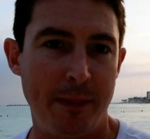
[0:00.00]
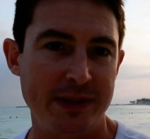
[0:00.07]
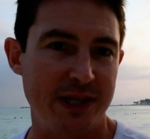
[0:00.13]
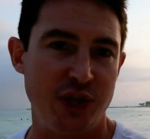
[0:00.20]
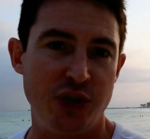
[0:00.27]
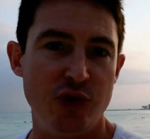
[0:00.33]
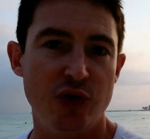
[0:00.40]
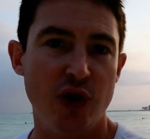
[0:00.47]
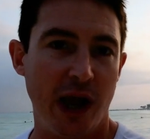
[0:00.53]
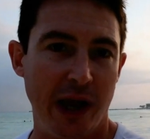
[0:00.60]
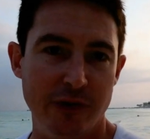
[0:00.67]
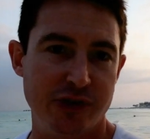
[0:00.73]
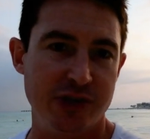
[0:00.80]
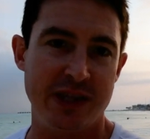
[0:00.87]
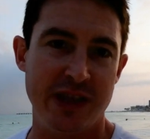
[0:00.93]
up as a new guy
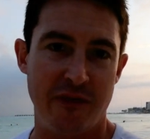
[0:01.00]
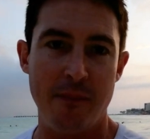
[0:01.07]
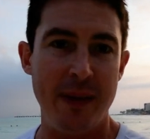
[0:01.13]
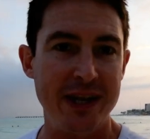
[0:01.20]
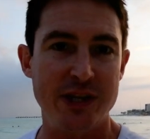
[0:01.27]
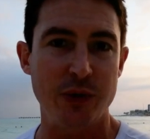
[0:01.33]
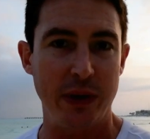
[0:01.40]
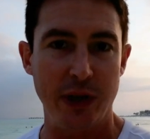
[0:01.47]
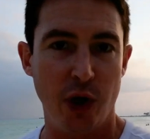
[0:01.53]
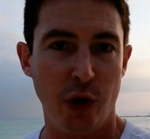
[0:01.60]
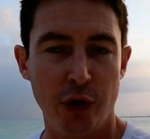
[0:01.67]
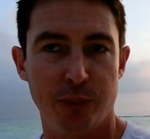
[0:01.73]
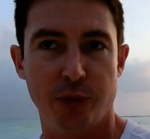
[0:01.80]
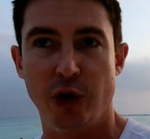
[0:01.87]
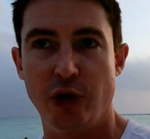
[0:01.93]
who she's never met doing
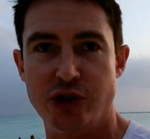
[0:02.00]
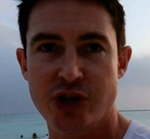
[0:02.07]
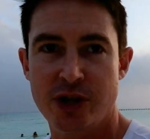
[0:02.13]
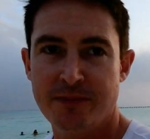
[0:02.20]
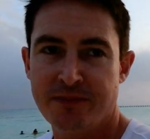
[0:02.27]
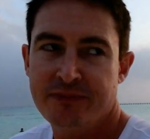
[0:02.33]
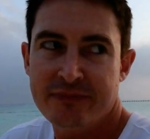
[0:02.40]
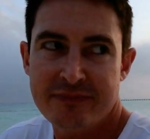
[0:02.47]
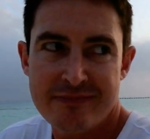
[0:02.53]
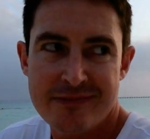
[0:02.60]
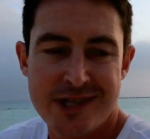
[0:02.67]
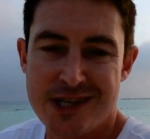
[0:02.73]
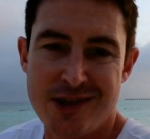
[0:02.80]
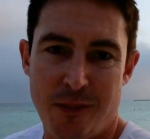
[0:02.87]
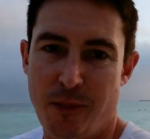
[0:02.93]
cold approach,
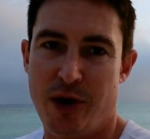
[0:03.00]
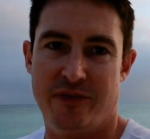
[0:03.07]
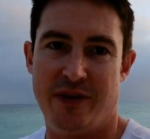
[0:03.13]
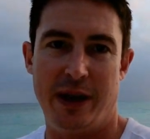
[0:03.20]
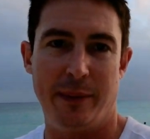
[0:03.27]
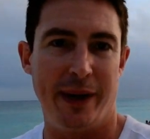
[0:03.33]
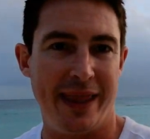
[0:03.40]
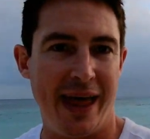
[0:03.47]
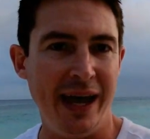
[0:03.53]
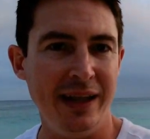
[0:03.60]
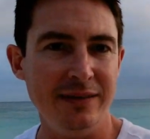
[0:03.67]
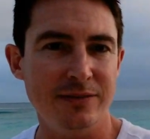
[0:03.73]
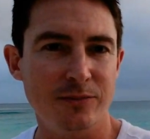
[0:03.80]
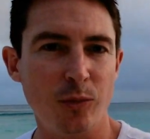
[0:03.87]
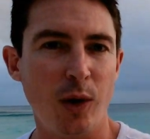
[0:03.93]
she's not motivated by that.
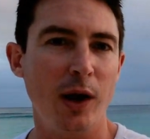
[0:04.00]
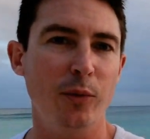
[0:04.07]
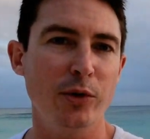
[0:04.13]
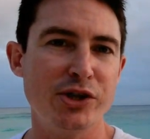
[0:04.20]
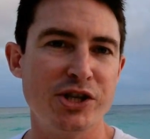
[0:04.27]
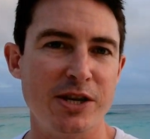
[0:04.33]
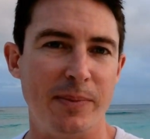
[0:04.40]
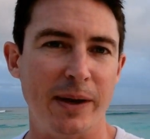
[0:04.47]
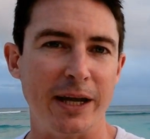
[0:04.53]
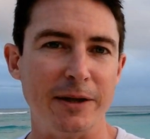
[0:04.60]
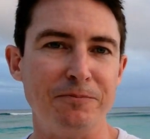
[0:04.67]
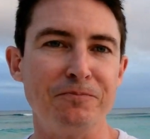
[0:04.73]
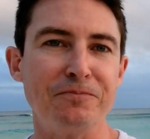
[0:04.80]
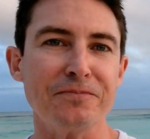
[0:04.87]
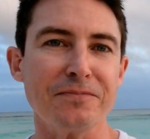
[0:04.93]
Why would she be?
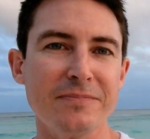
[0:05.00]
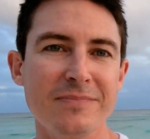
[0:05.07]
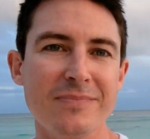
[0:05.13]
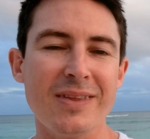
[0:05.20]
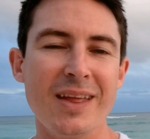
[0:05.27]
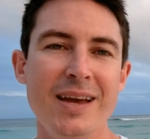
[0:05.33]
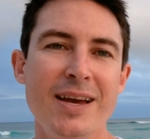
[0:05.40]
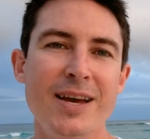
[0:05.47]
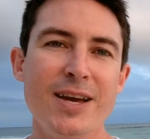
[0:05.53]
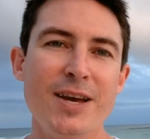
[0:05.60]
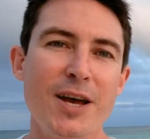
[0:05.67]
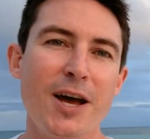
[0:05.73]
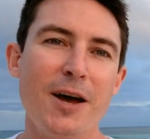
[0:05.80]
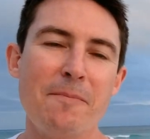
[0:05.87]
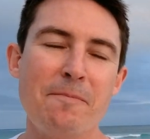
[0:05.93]

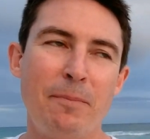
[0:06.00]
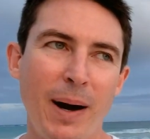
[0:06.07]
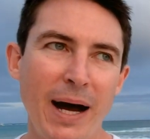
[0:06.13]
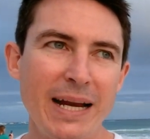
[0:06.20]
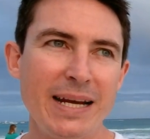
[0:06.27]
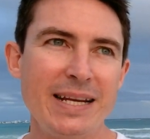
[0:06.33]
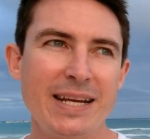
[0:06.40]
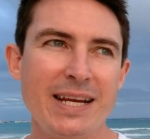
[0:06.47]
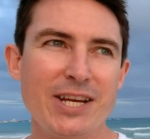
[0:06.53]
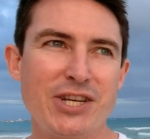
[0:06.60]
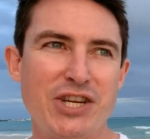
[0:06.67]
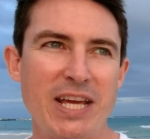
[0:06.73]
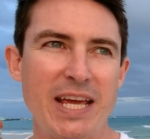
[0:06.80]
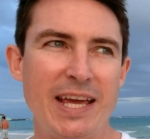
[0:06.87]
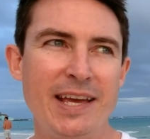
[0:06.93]
But
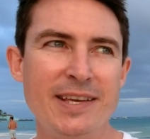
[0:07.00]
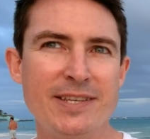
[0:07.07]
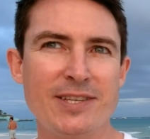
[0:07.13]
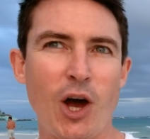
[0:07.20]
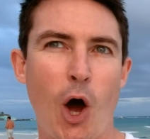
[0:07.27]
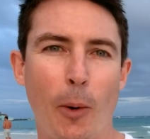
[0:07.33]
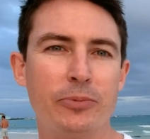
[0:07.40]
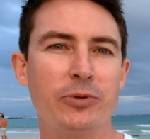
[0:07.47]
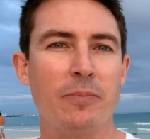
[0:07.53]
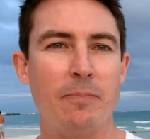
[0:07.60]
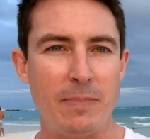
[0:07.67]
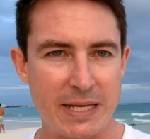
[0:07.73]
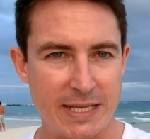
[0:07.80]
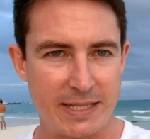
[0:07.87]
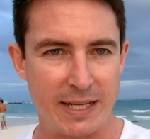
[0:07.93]
she is
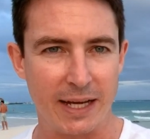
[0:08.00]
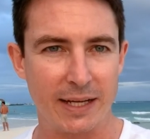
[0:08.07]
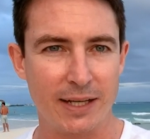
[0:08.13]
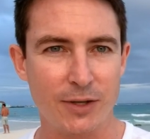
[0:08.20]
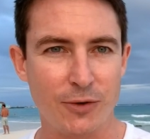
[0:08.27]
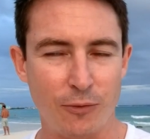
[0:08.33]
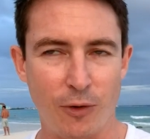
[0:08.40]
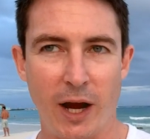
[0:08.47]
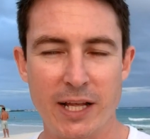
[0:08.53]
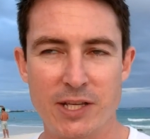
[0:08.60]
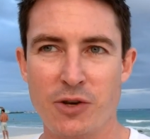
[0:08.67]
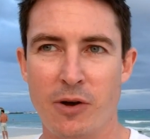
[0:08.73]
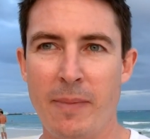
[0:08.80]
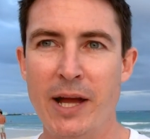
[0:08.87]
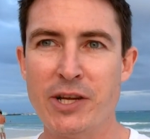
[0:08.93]
optimistic, right?
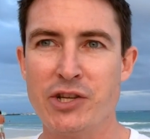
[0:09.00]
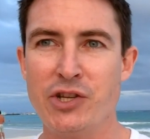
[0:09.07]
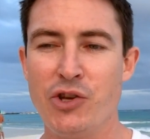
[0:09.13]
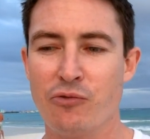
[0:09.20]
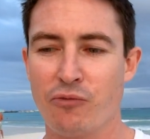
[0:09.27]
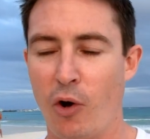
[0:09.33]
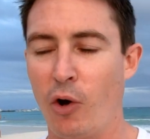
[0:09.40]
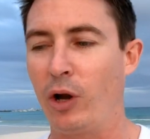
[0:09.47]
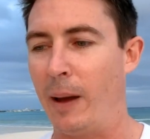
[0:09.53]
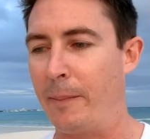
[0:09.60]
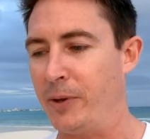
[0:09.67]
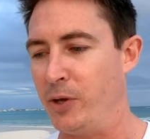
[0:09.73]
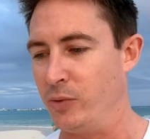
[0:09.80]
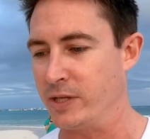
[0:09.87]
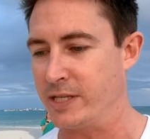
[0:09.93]
So imagine you roll
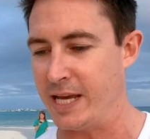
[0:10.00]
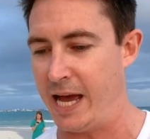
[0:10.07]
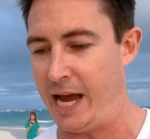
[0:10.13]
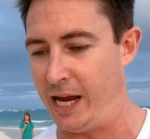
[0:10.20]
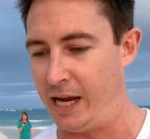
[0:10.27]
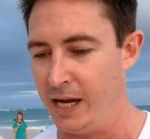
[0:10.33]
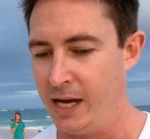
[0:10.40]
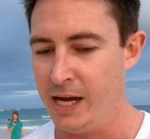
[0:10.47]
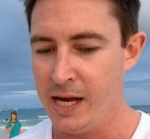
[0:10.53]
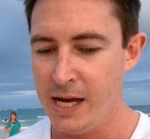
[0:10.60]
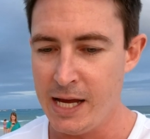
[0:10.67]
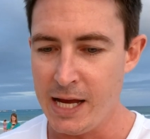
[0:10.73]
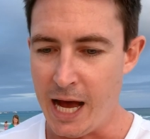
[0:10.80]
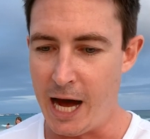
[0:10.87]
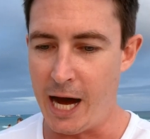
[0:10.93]
up and you would say,
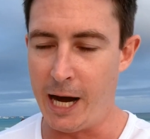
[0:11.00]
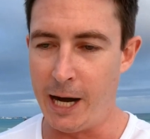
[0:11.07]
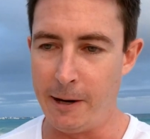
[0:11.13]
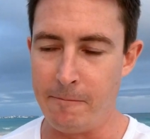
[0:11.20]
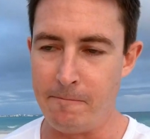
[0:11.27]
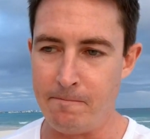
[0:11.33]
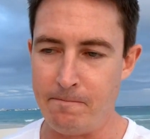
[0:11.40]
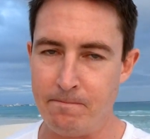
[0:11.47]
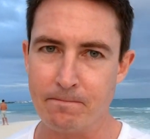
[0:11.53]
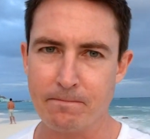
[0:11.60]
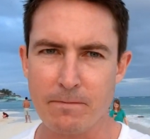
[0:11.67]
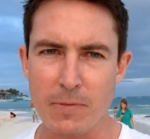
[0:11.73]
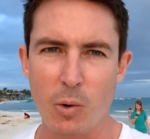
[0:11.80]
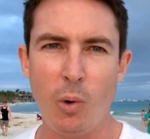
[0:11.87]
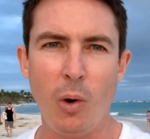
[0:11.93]

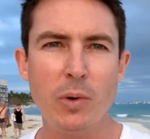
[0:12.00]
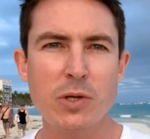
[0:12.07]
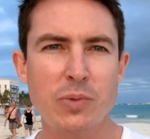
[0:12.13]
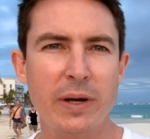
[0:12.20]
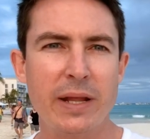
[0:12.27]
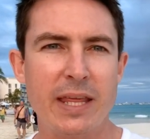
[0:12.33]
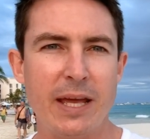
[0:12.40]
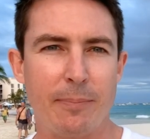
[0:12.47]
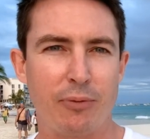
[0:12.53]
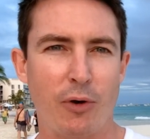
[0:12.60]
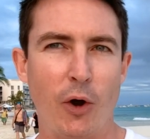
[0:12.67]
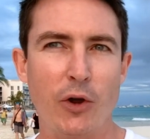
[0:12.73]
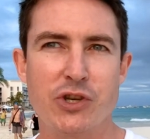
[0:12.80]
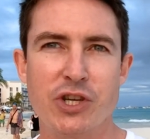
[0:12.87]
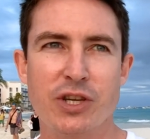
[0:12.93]
what was one of the
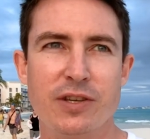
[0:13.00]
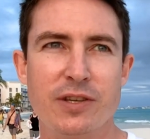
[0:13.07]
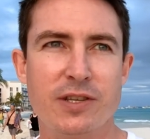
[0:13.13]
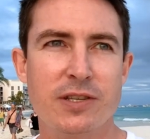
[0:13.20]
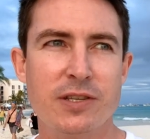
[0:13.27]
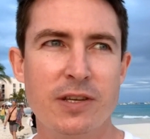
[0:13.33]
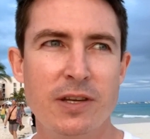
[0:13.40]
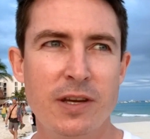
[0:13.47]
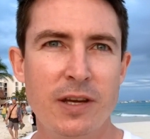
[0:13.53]
approaches?